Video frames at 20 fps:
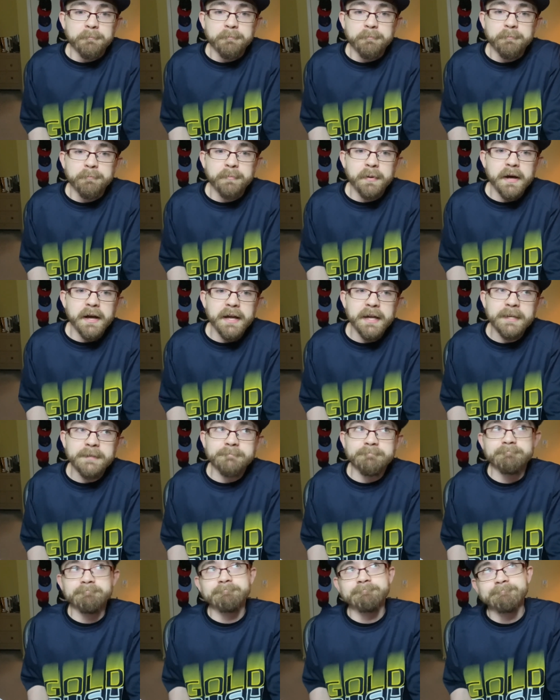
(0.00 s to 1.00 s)
But
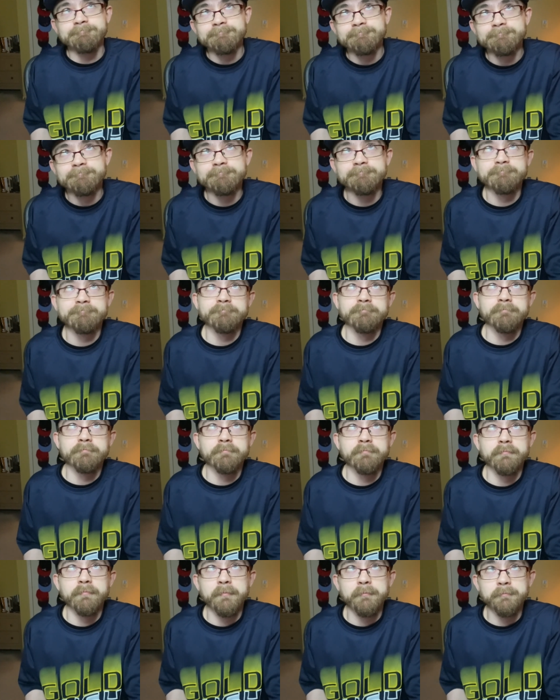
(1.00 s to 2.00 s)

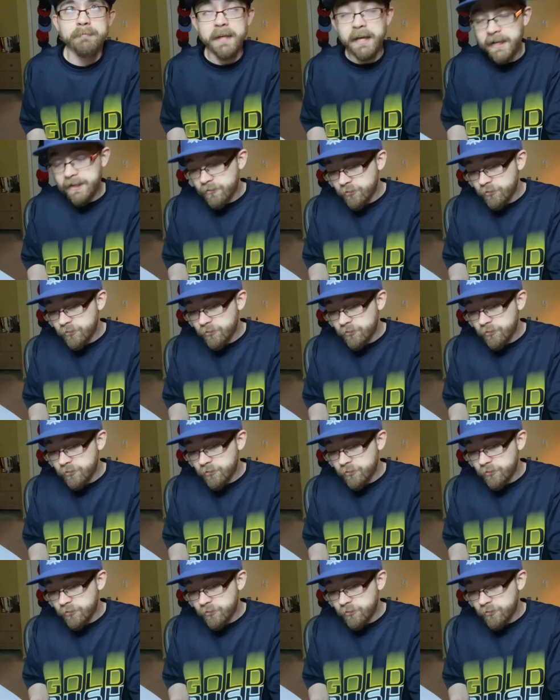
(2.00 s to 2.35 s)
getting